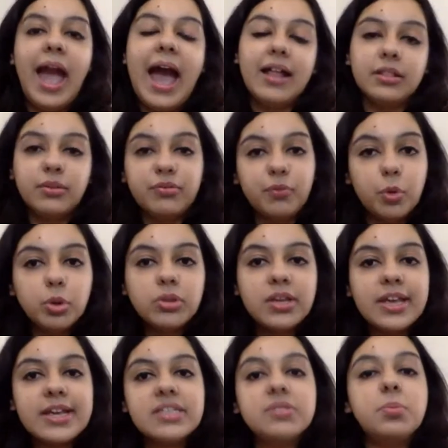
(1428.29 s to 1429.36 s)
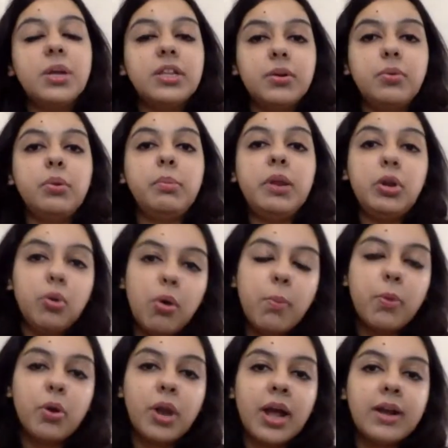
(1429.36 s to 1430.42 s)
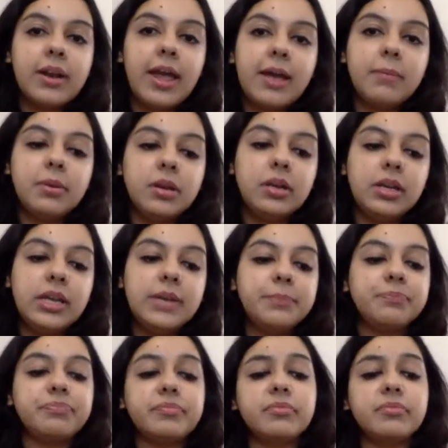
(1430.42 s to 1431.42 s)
And the fourth case where there would be no product liability